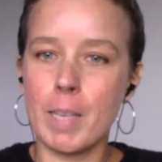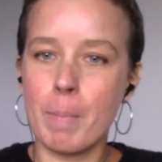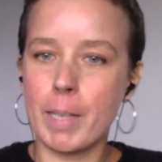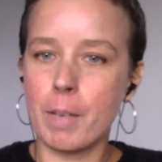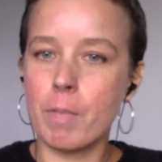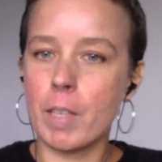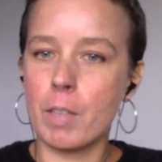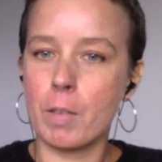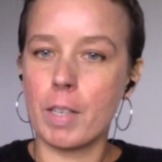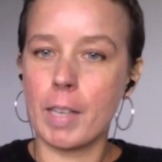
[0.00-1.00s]
but I don't think
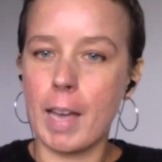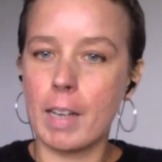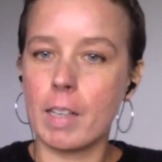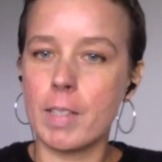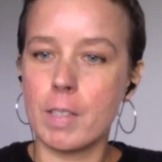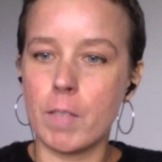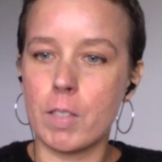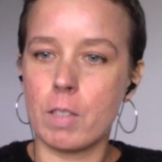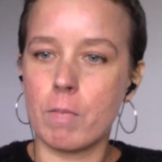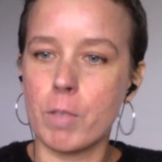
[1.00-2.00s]
you're going to get a nice
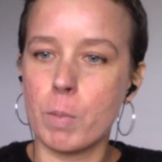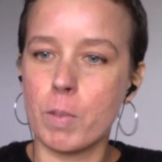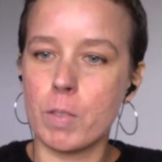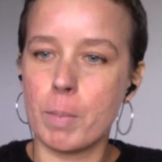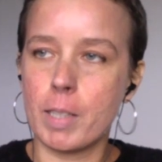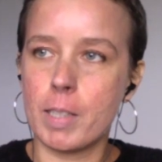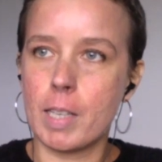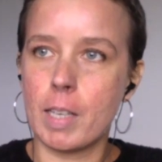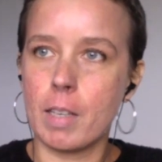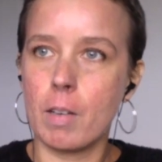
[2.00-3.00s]
division of responsibility